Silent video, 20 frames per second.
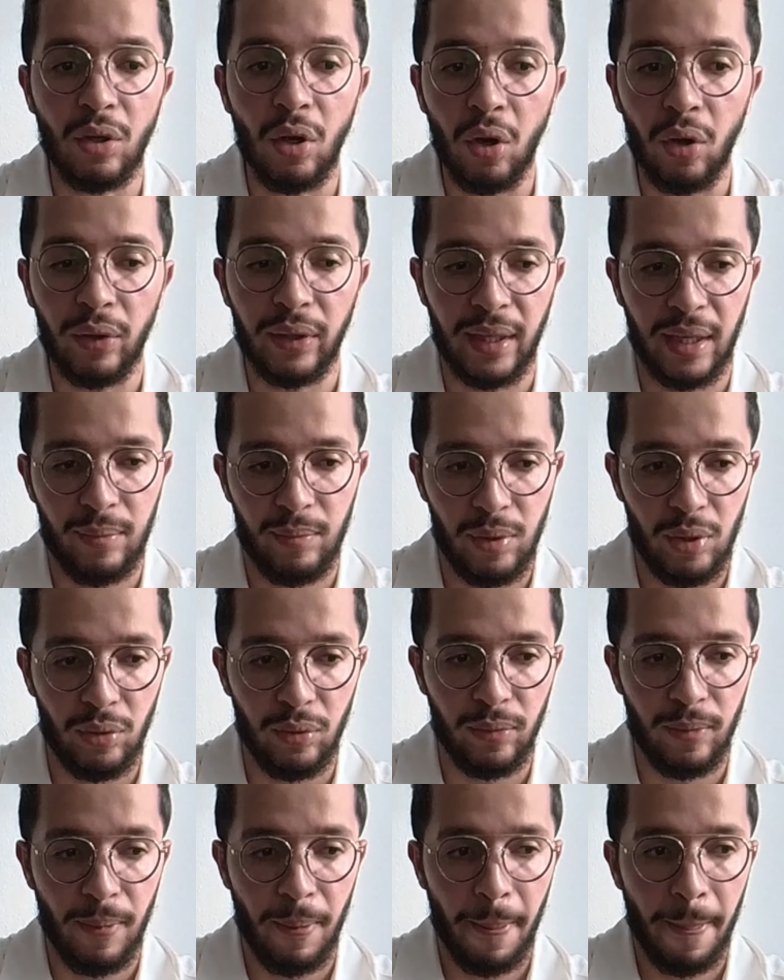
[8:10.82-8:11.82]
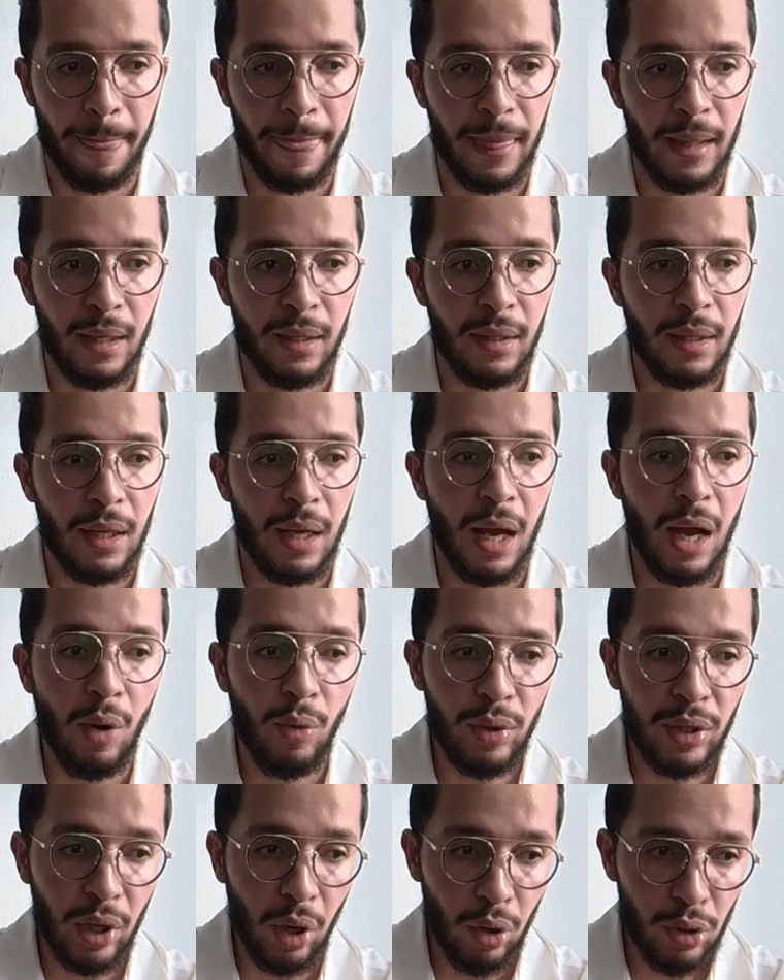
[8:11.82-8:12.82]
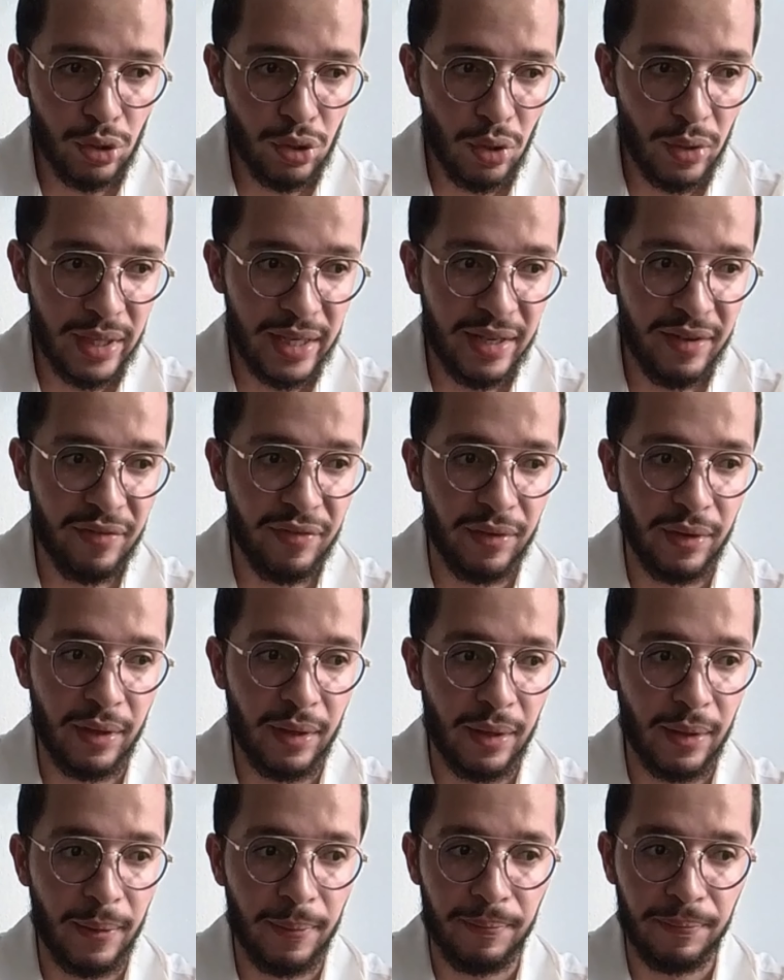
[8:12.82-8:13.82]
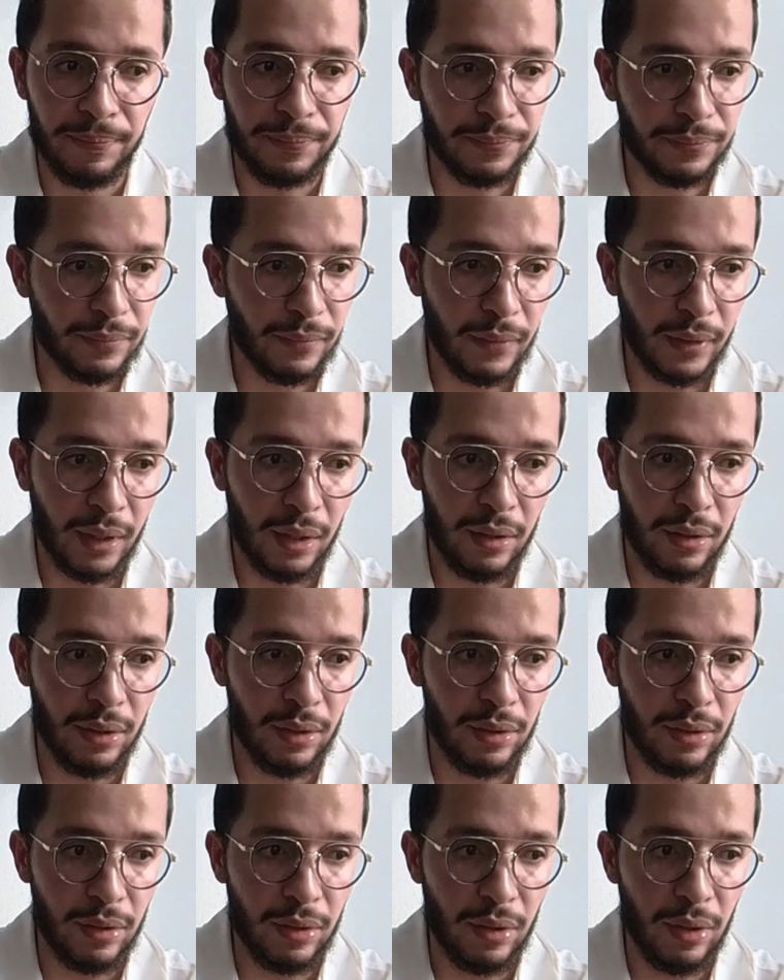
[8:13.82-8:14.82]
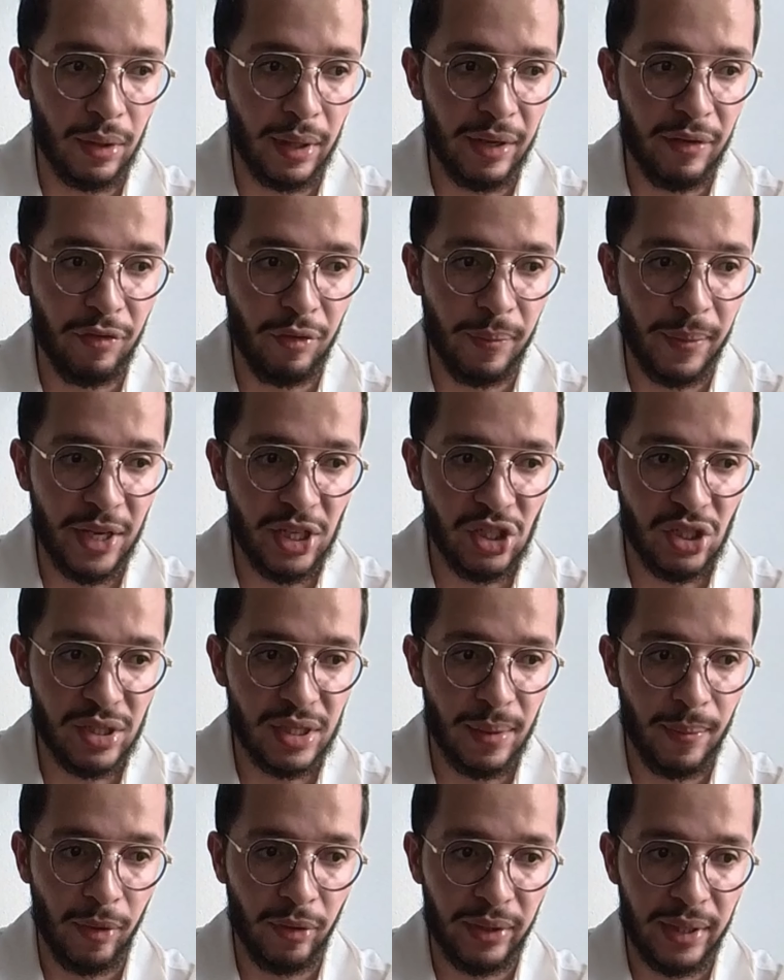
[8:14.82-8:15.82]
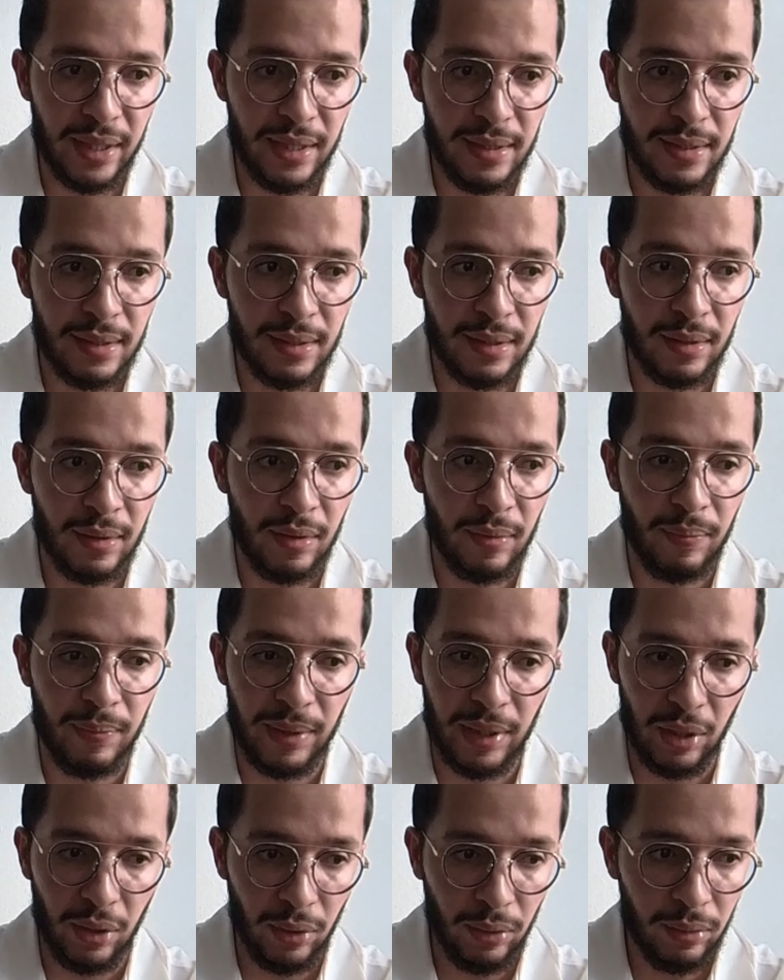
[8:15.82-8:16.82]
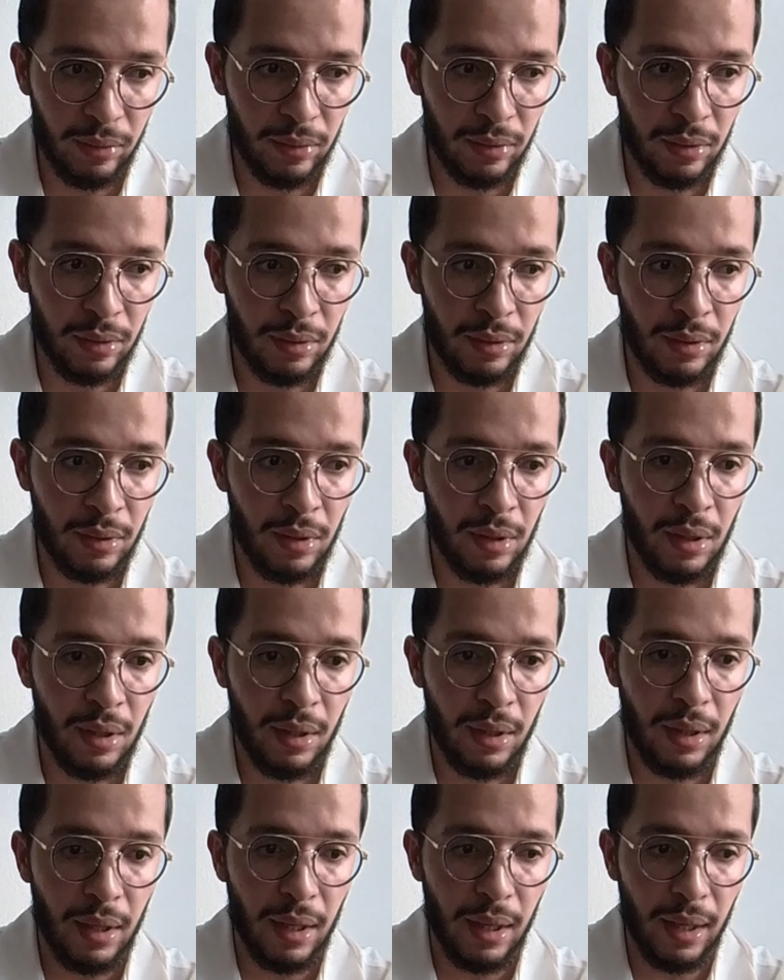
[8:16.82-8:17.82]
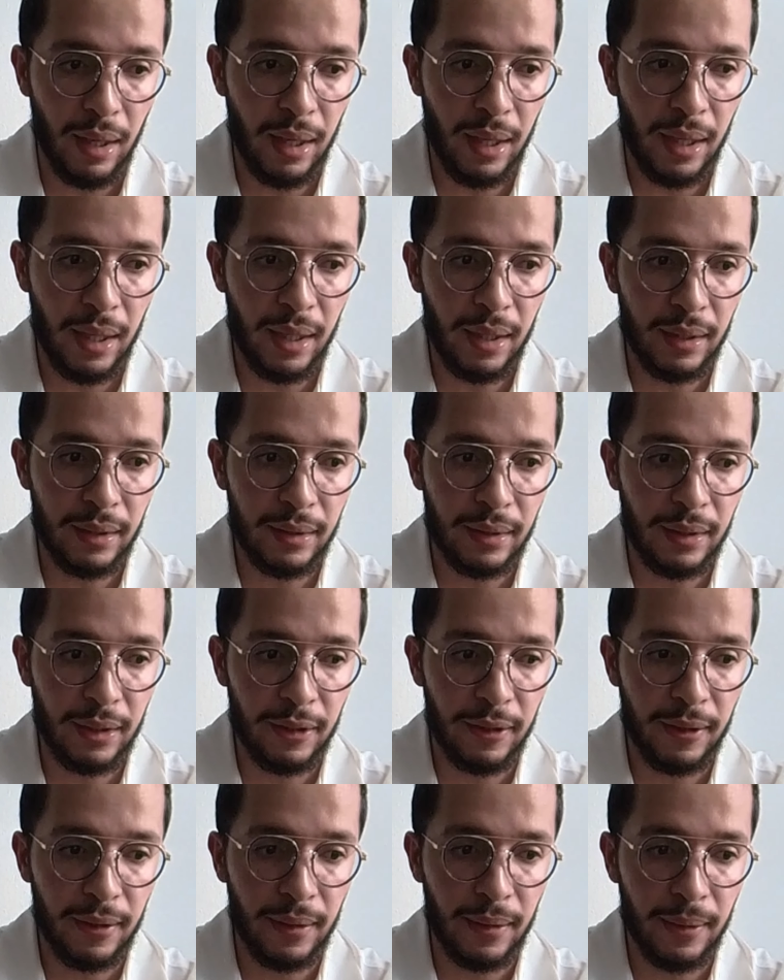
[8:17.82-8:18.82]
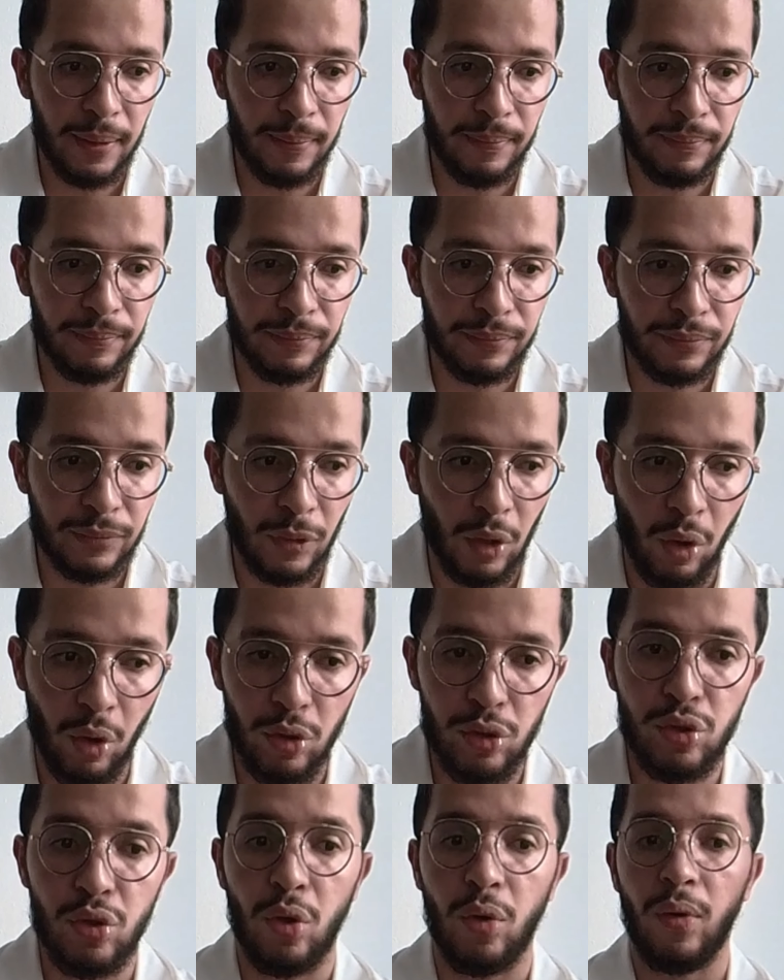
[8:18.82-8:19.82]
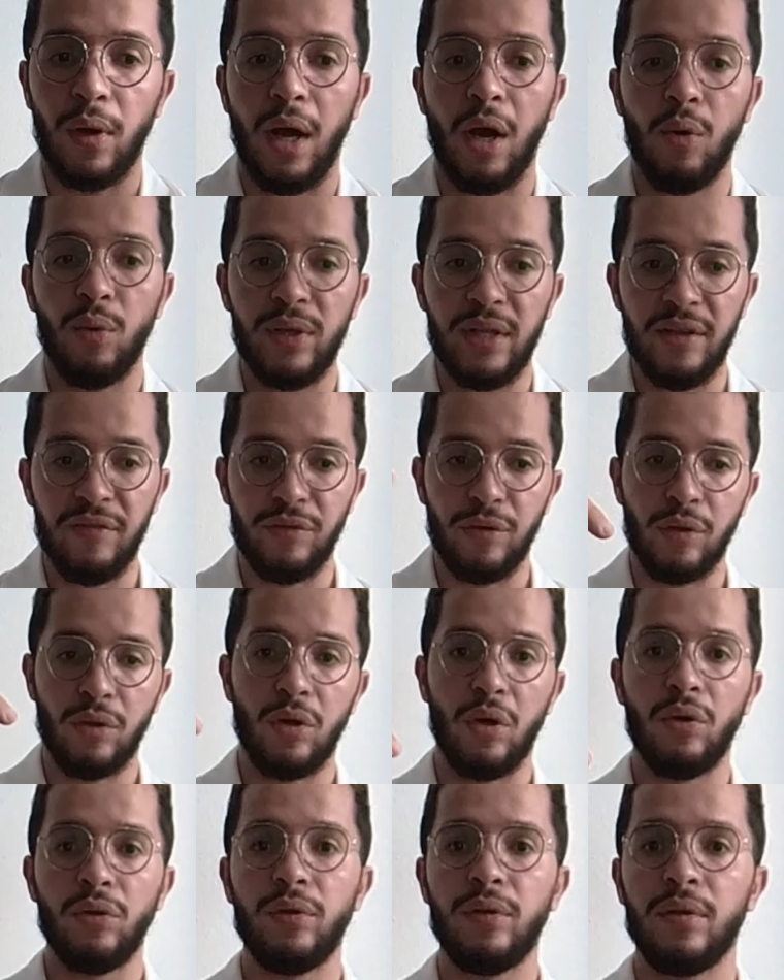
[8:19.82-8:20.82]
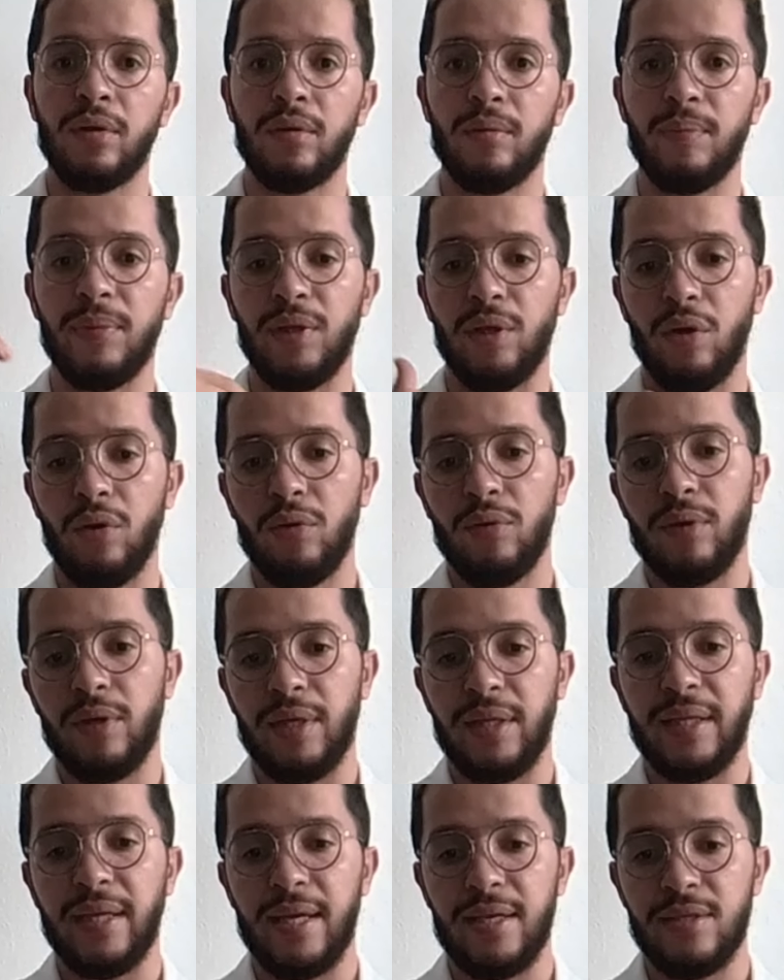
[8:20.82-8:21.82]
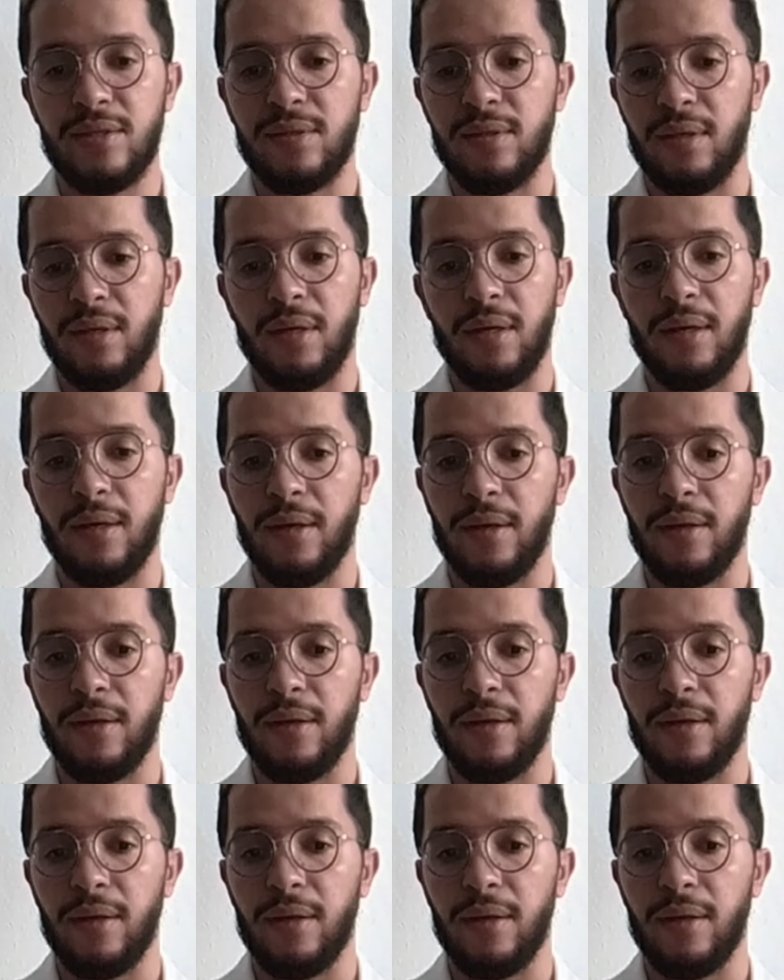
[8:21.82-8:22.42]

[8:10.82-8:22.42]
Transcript: gold and blue. I will also leave the information about these below, and also I will leave the code below in case